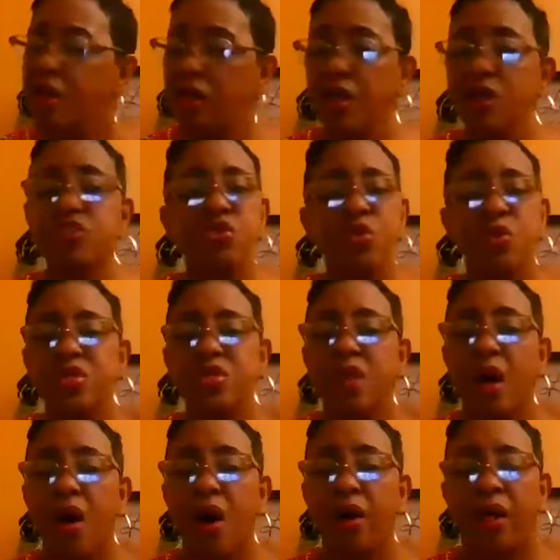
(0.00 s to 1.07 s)
Get you a
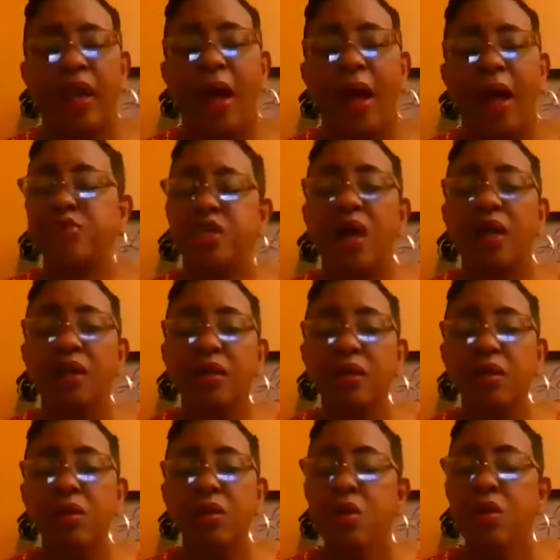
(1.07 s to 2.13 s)
song. And I'm
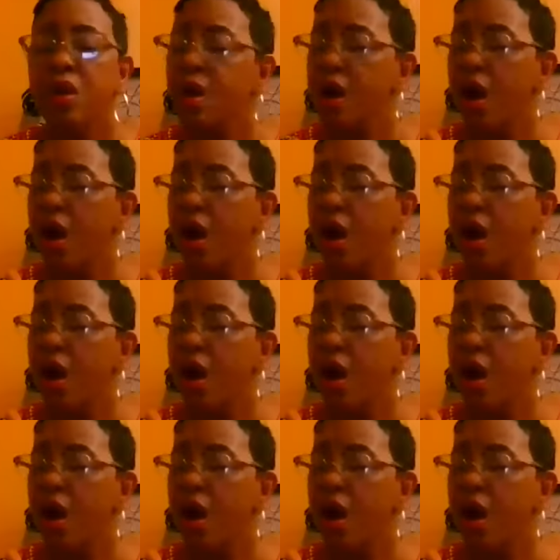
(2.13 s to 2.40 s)
telling you,